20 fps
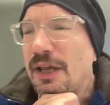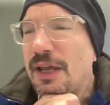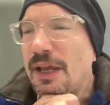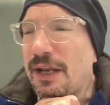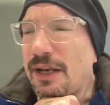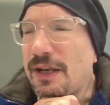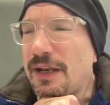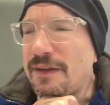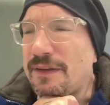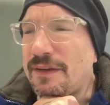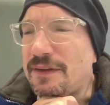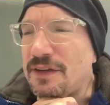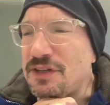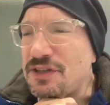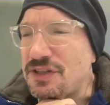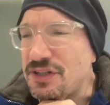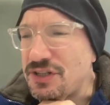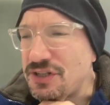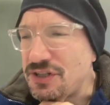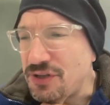In
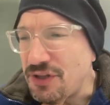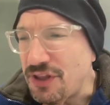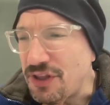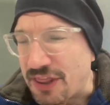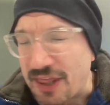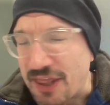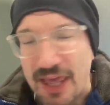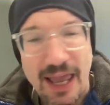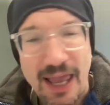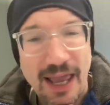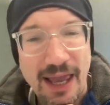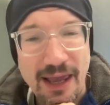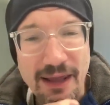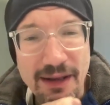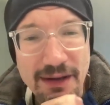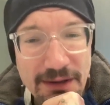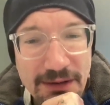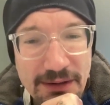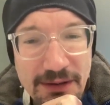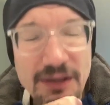addition to that,